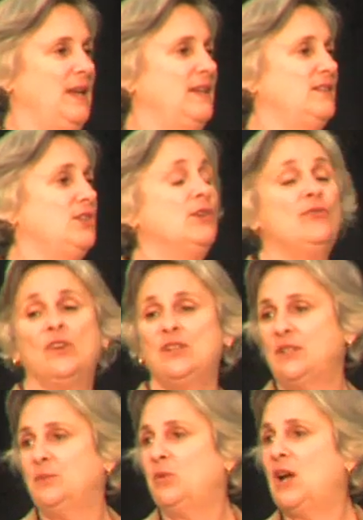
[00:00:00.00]
Is your
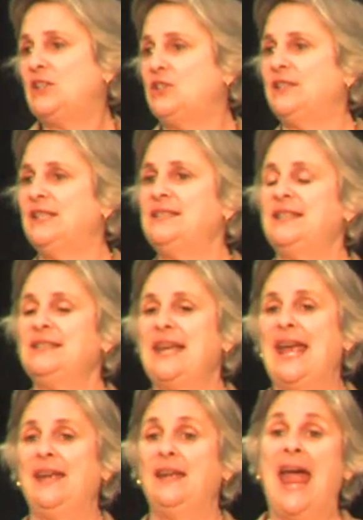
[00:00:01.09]
first impression this is
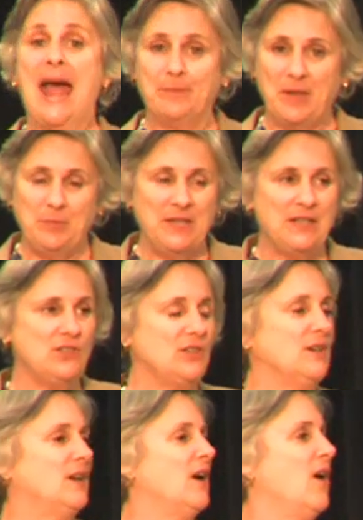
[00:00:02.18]
a happy picture,